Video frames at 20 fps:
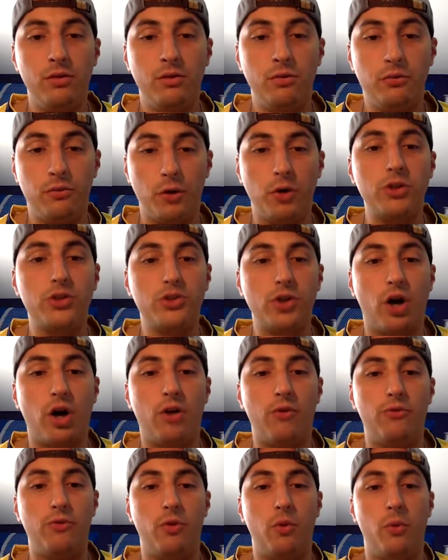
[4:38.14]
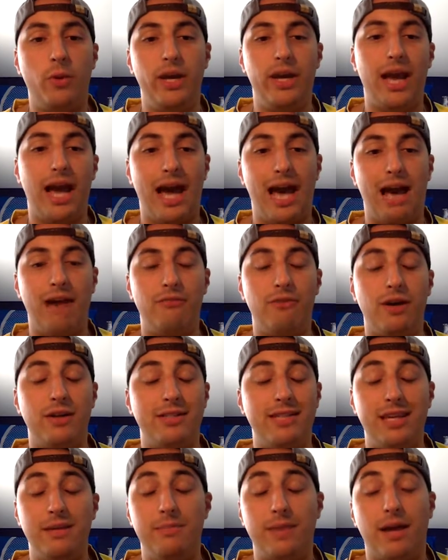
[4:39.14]
First off, we have a
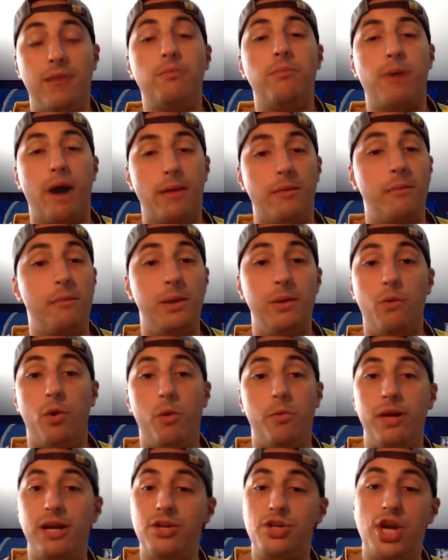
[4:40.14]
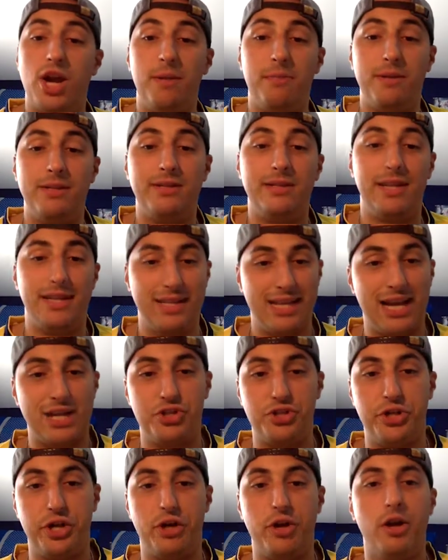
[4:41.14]
team that probably will be in Champions League
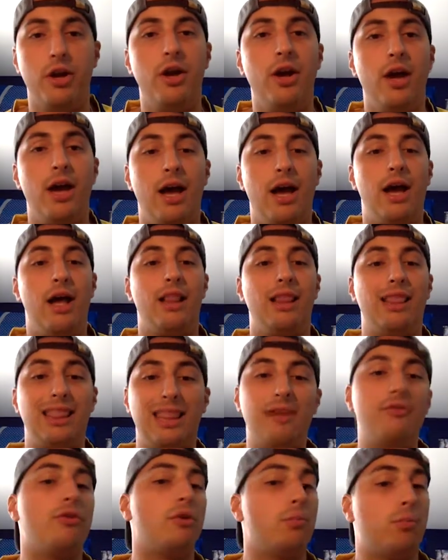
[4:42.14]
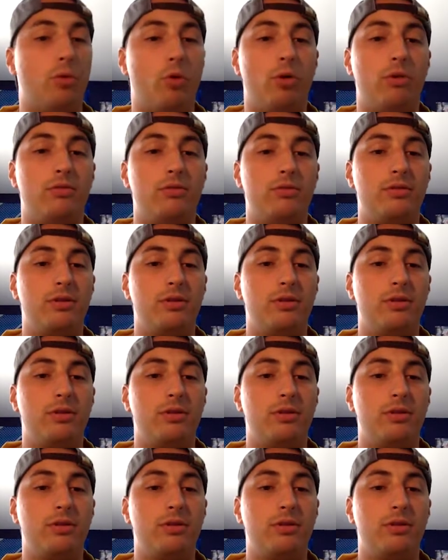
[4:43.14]
next year, Liverpool.